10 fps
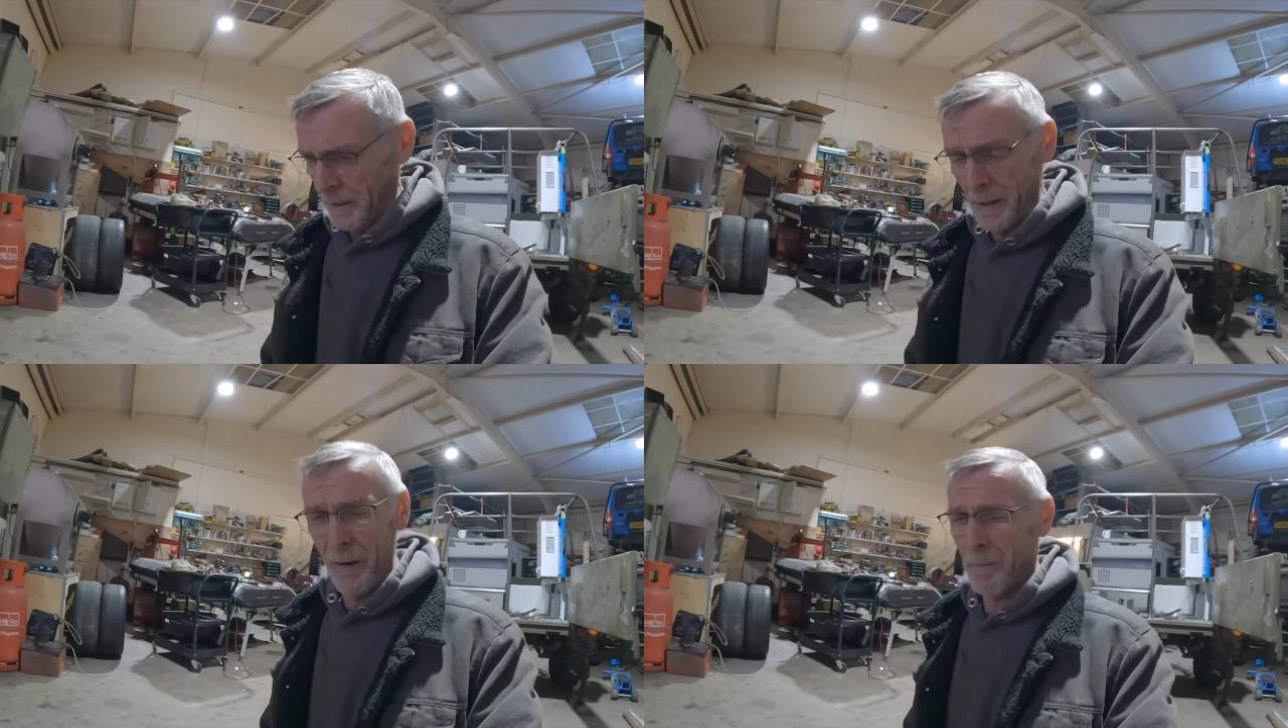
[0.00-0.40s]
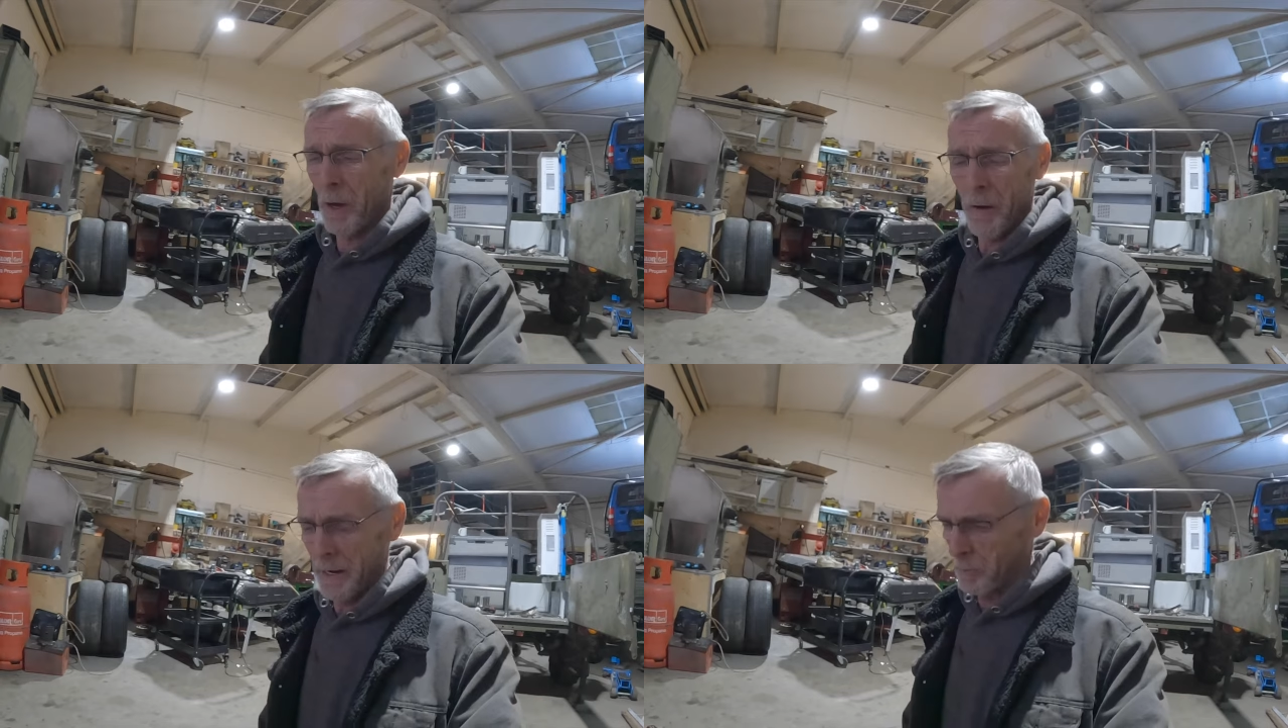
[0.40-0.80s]
Now I'm
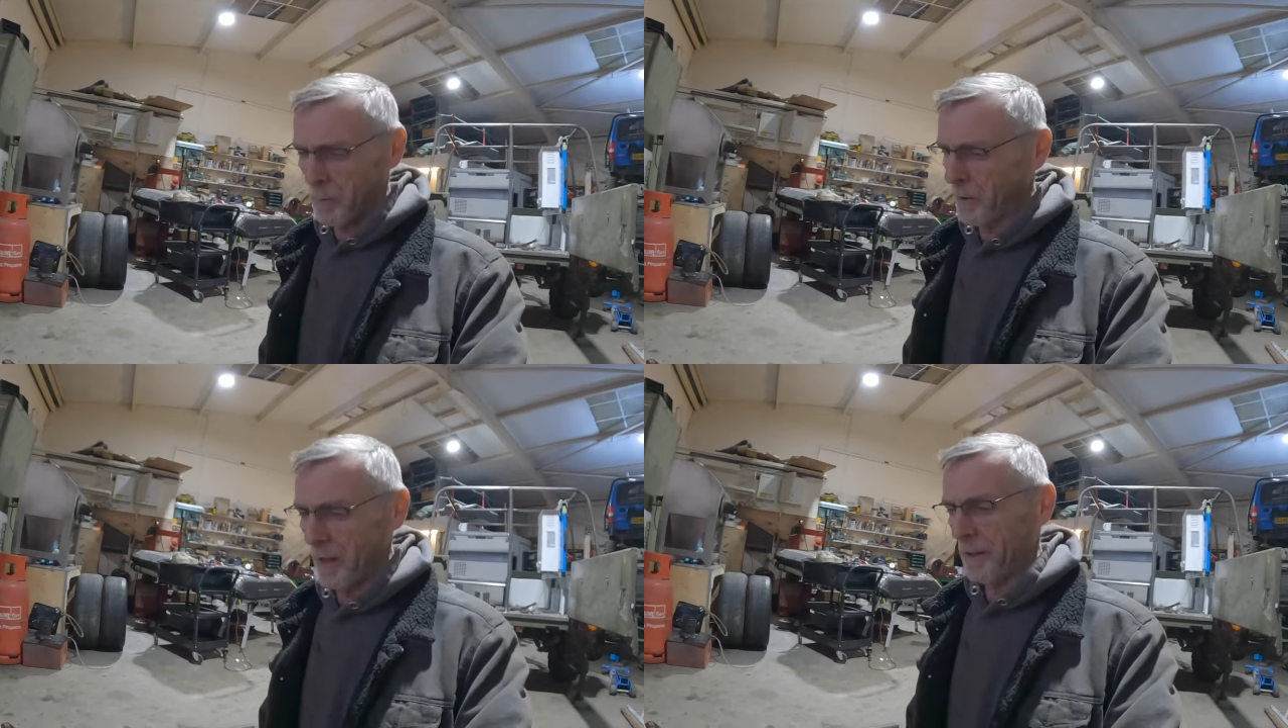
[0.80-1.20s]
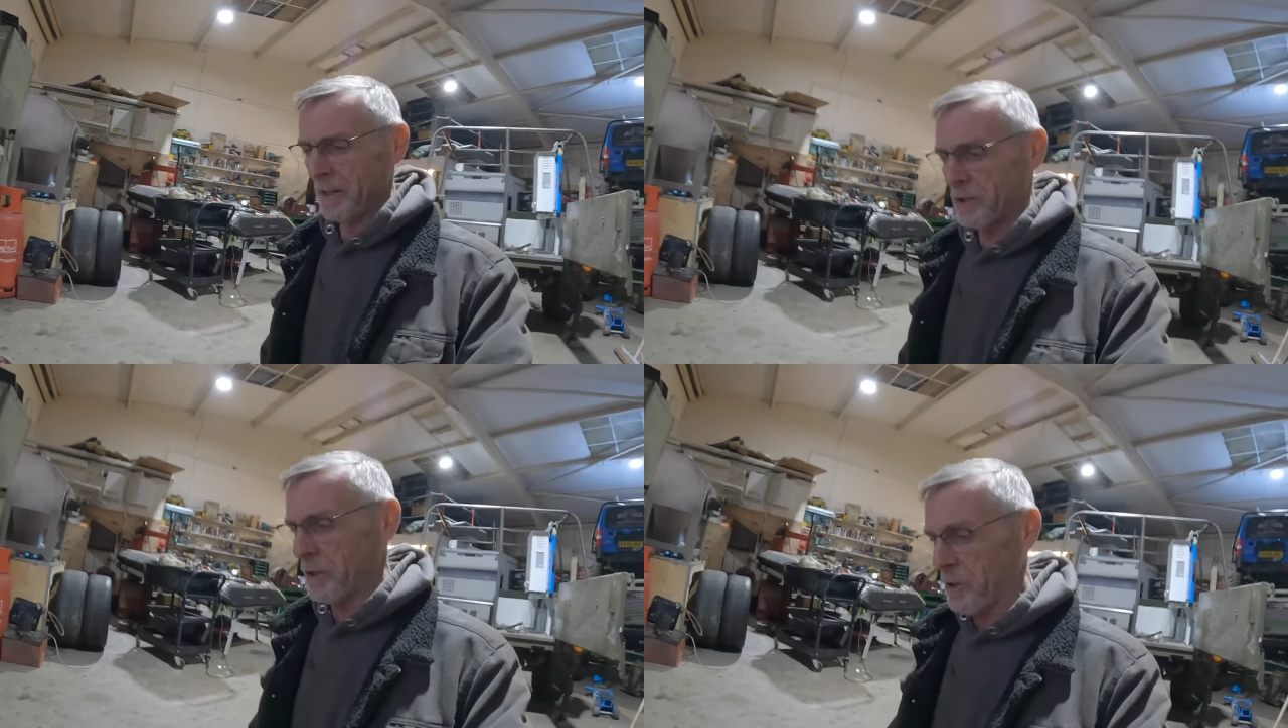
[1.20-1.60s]
no expert at
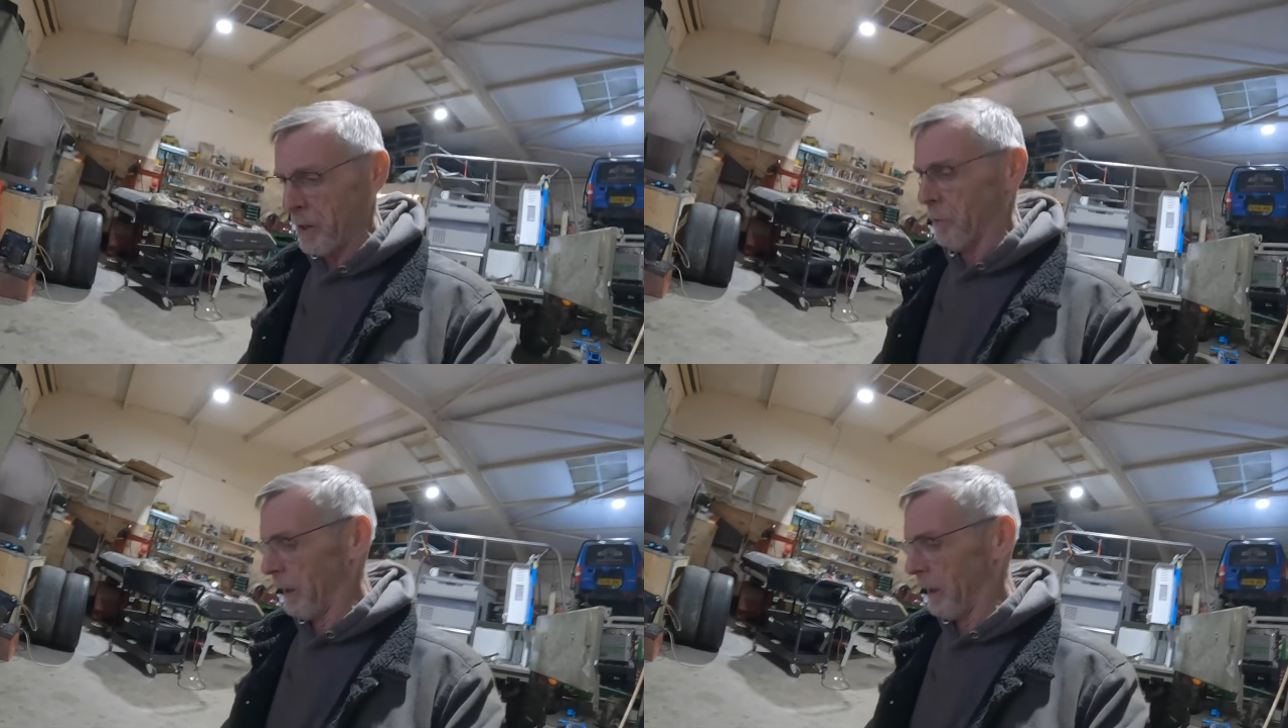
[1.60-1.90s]
this, you know